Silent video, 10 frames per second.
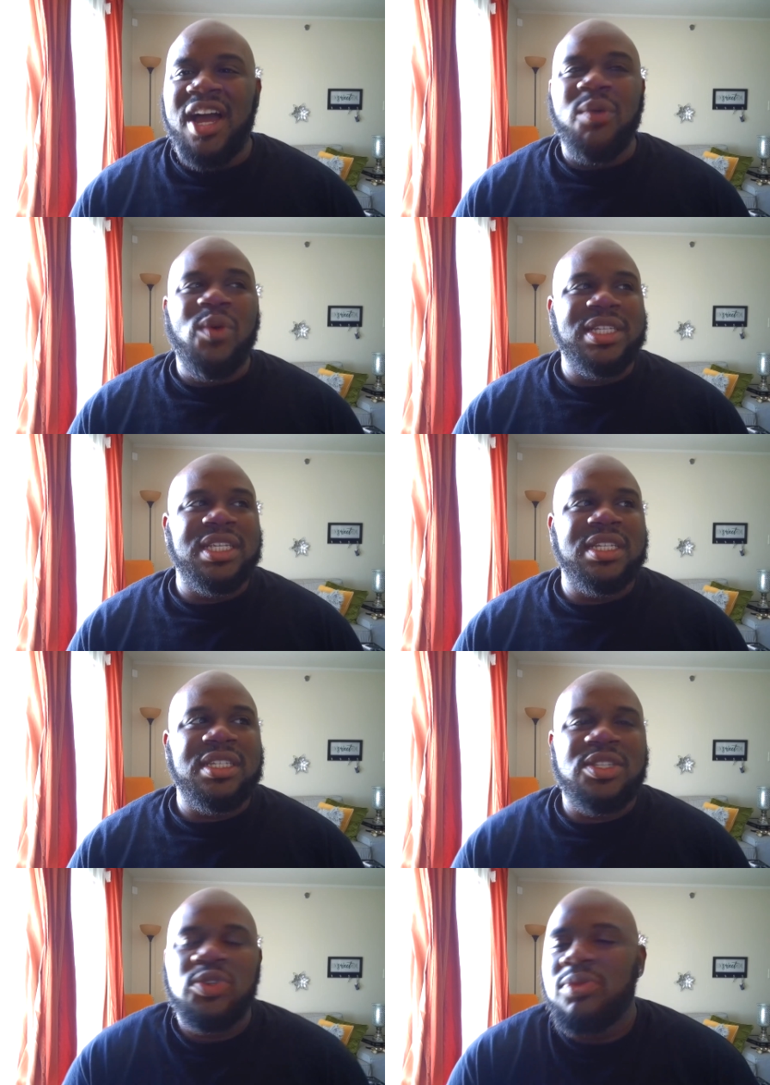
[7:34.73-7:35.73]
It wasn't
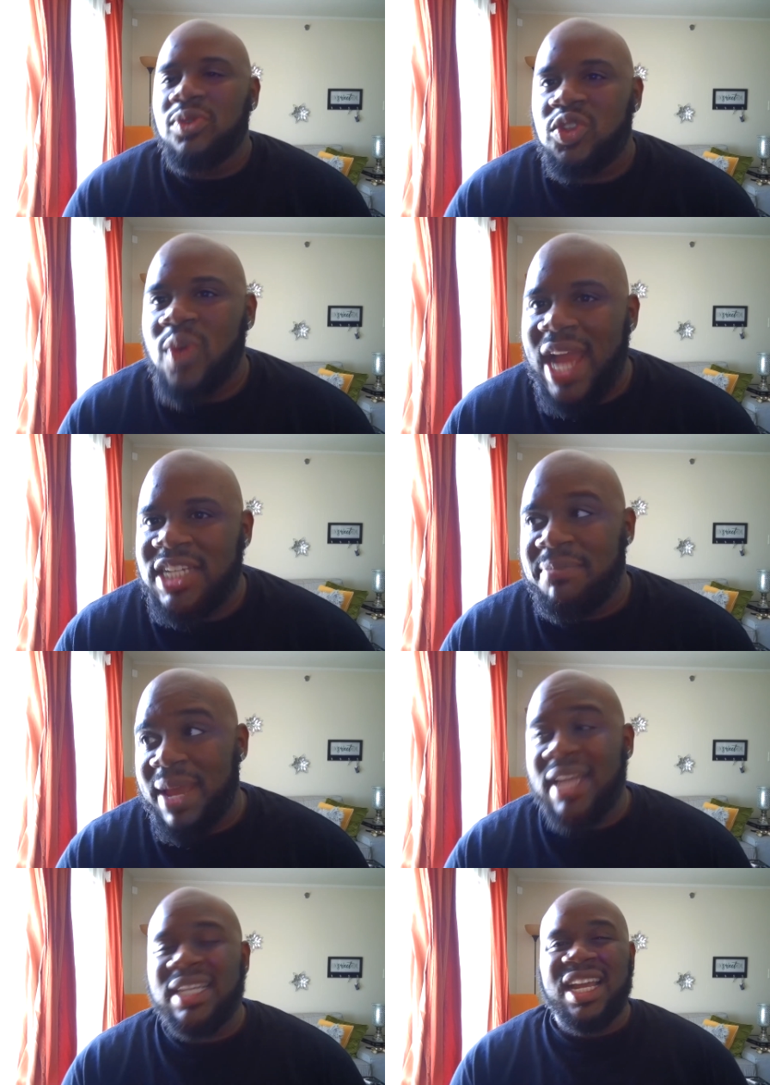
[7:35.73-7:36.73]
too
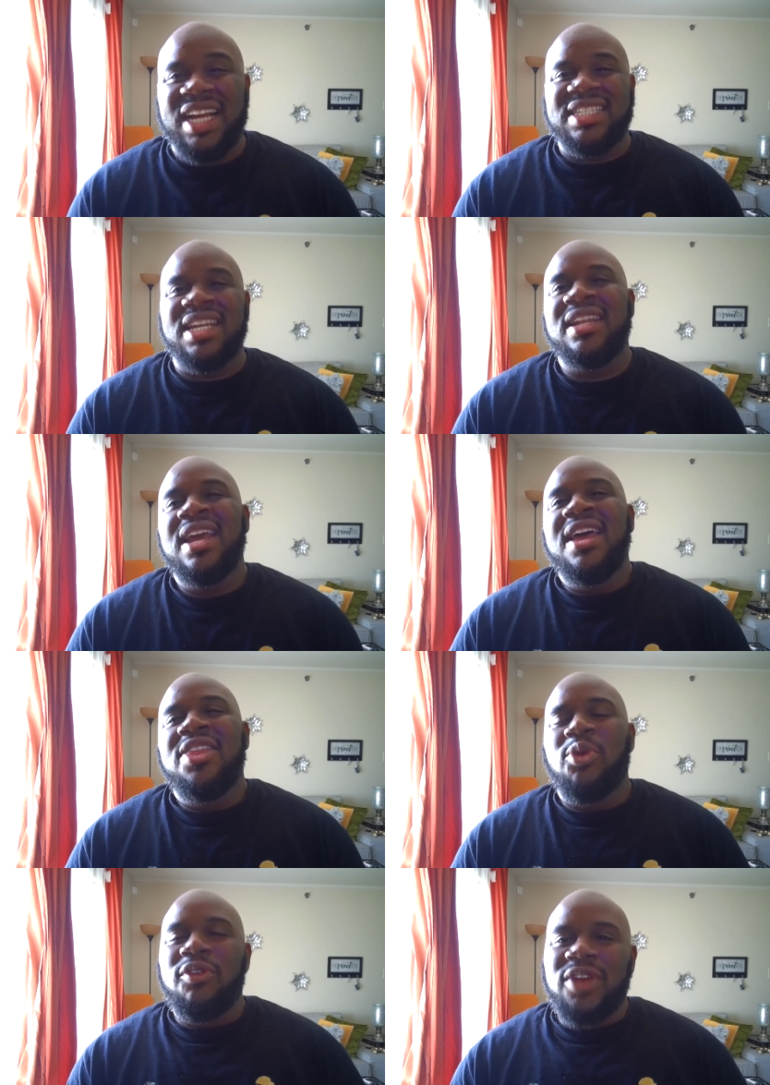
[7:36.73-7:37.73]
action-packed. And like I said,
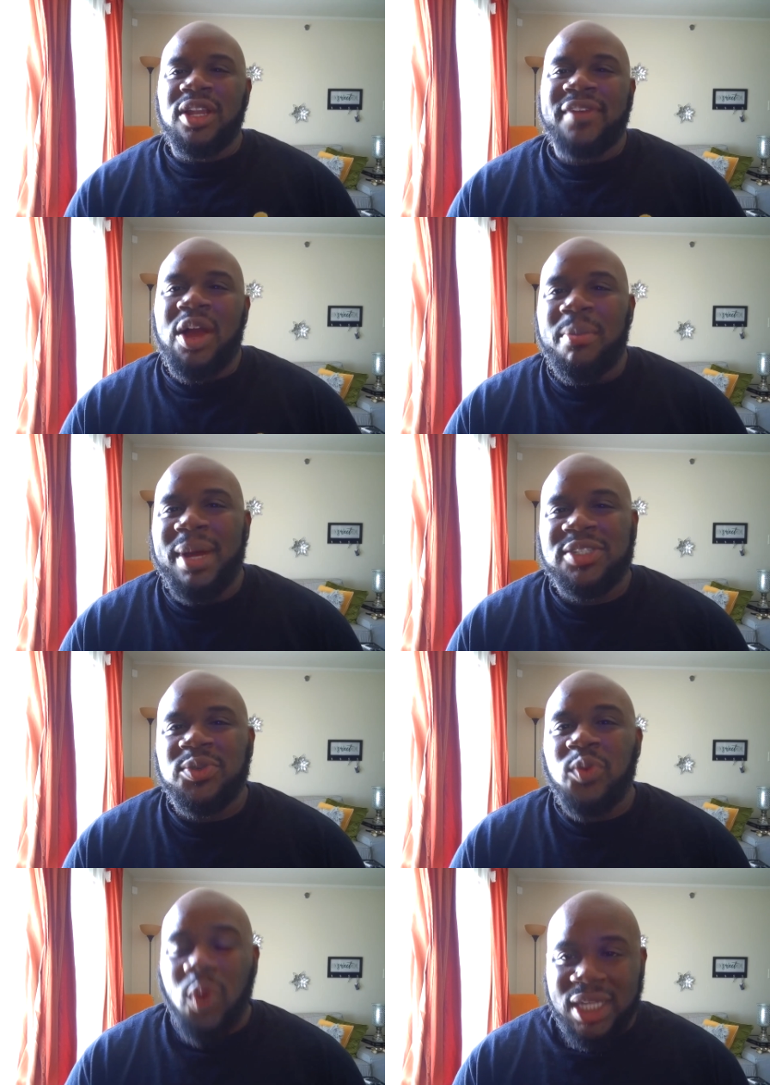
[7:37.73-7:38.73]
the reveal of Kawamatsu
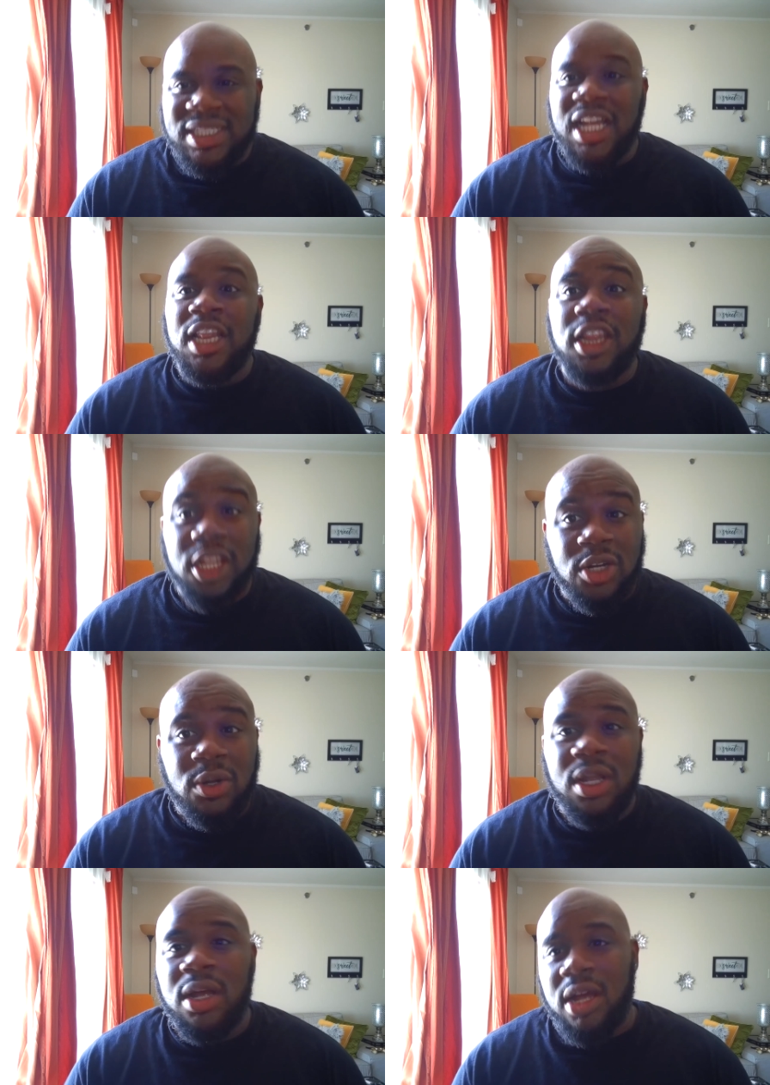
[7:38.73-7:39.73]
was a
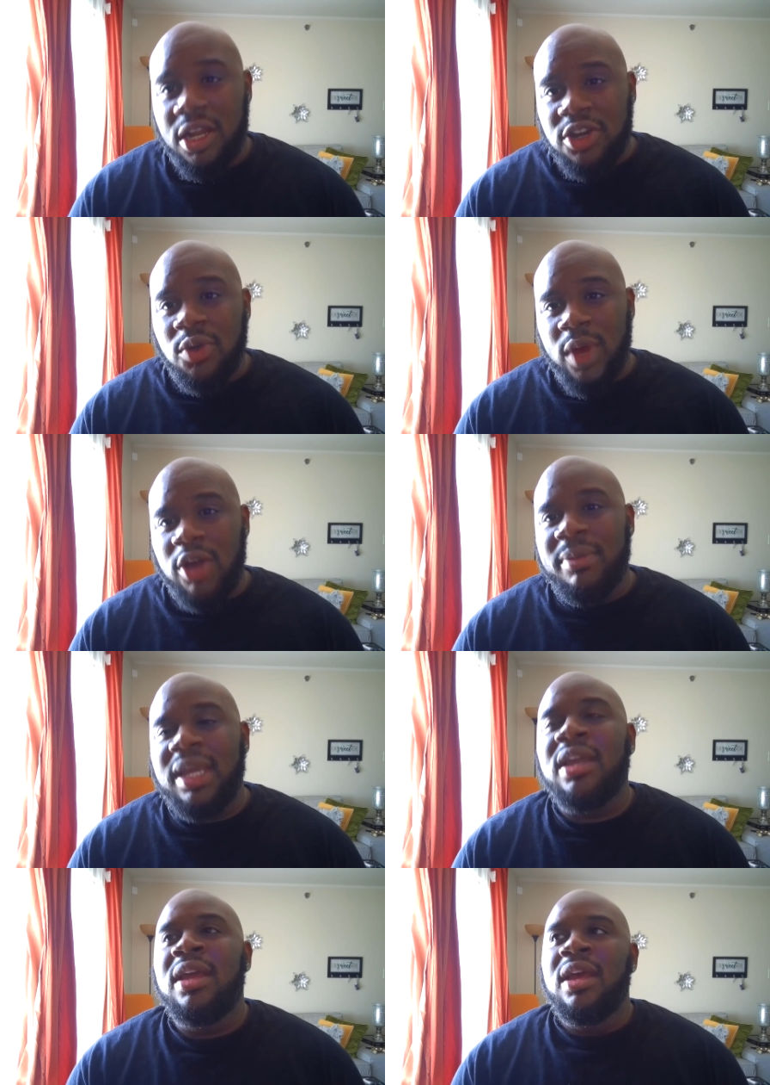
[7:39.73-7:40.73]
little underwhelming,